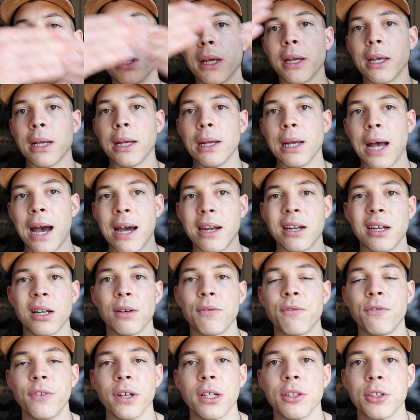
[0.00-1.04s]
like adding a
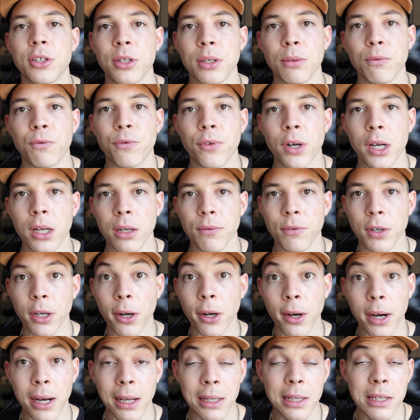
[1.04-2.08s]
filter in front of it, or
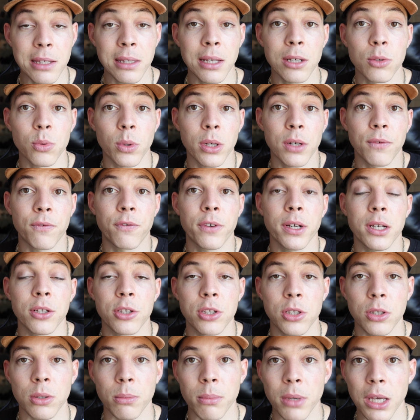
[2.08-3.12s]
at least that's what it feels
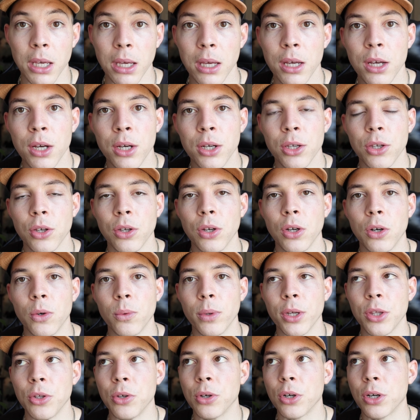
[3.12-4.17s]
to me. You know,
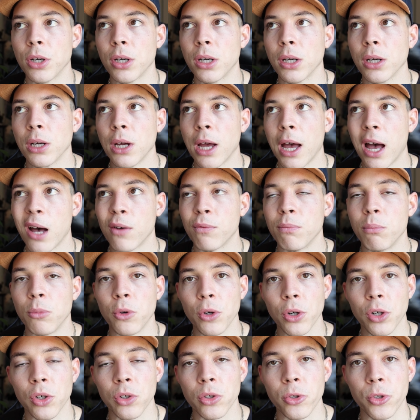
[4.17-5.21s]
when you have
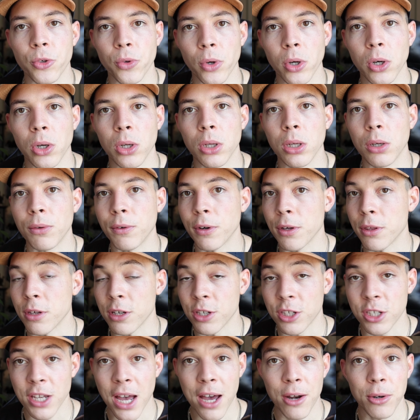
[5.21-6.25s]
more control over the
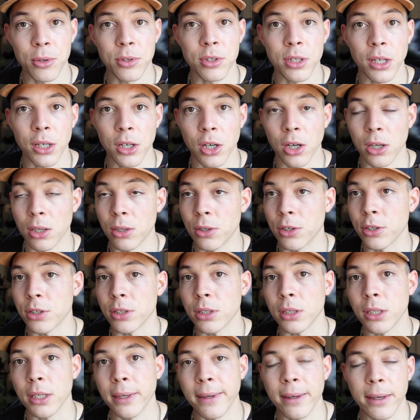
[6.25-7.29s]
shadows, the colors,
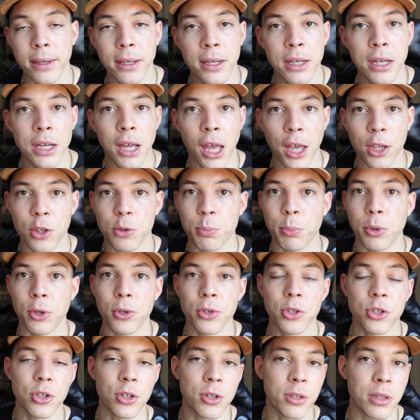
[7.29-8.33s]
the
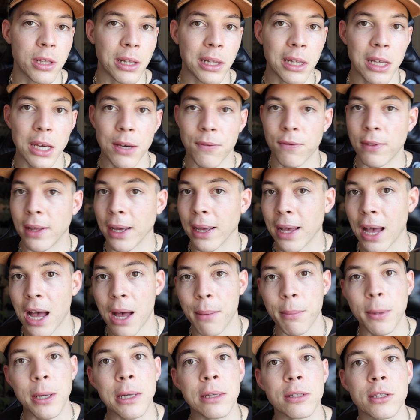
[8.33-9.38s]
exposure, the lift, the
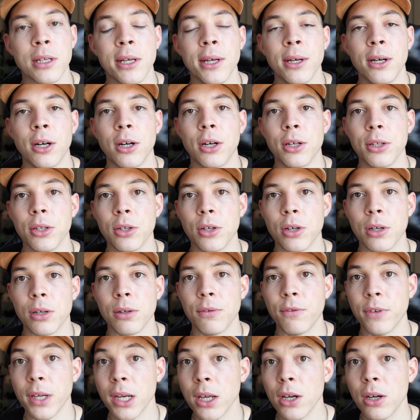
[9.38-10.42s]
gammas on your
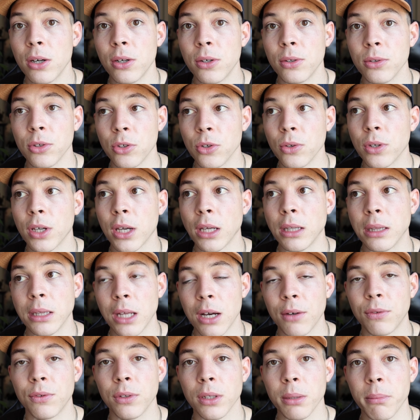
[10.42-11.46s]
video, you can
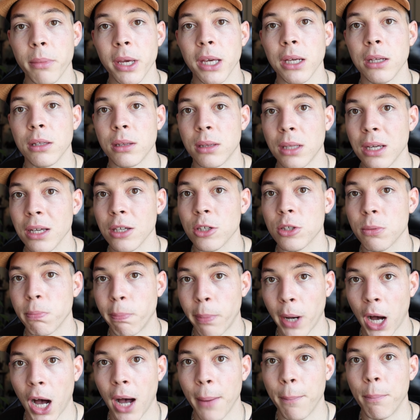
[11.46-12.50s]
definitely make things
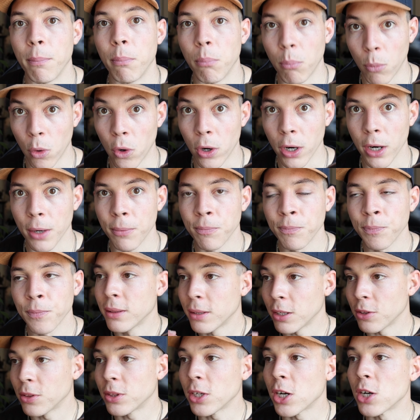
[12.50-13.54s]
pop more.
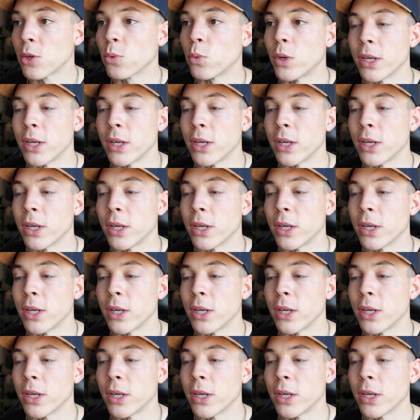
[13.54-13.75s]
The third